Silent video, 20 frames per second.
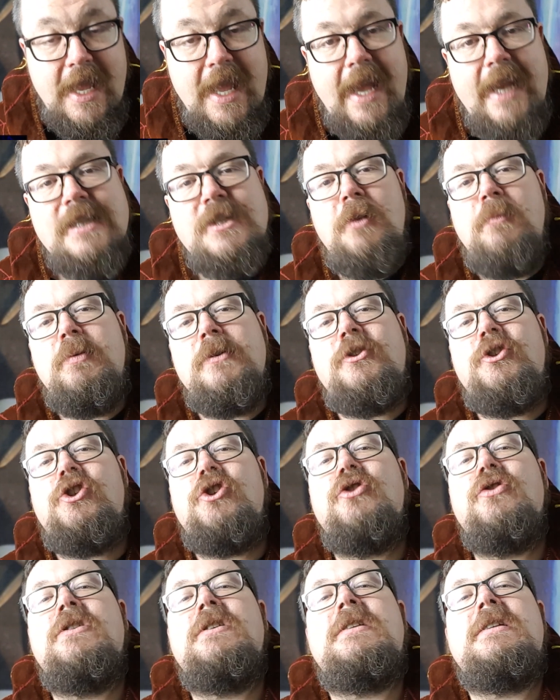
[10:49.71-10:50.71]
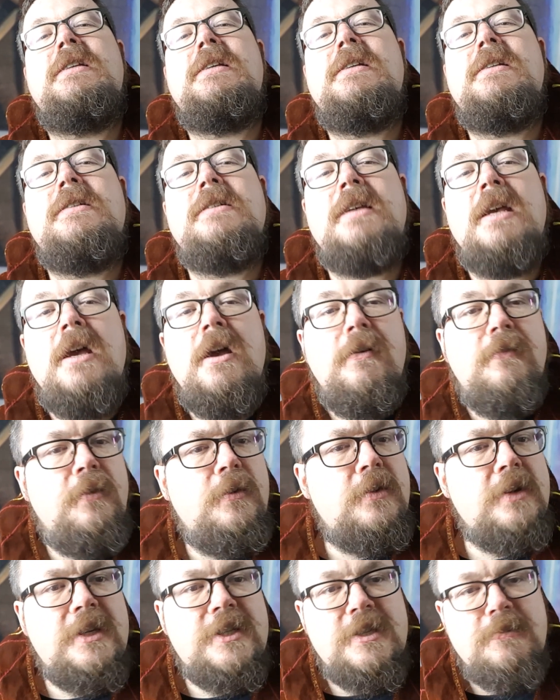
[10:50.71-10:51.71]
as opportunities
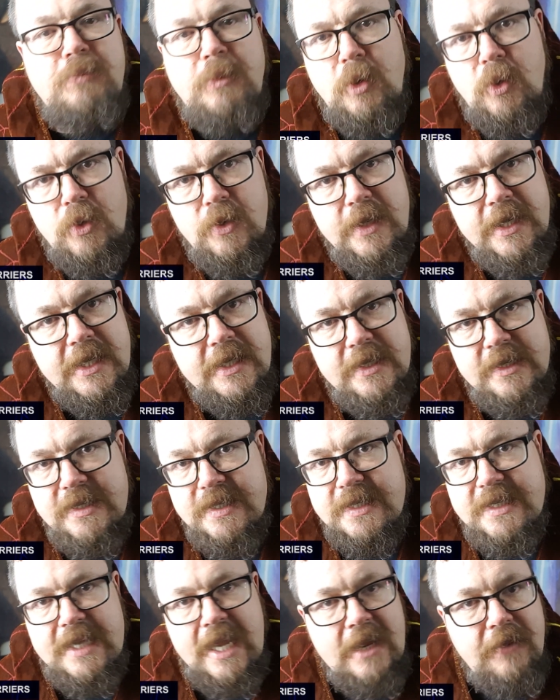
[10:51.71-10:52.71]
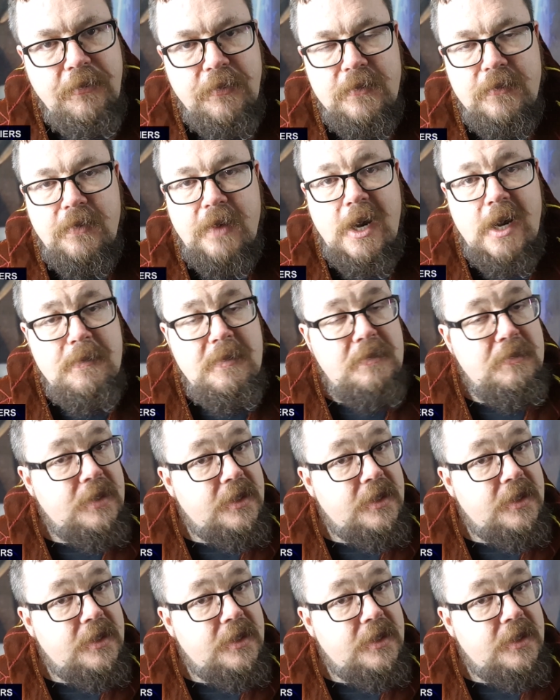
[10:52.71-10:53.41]
for exploring in a safe environment,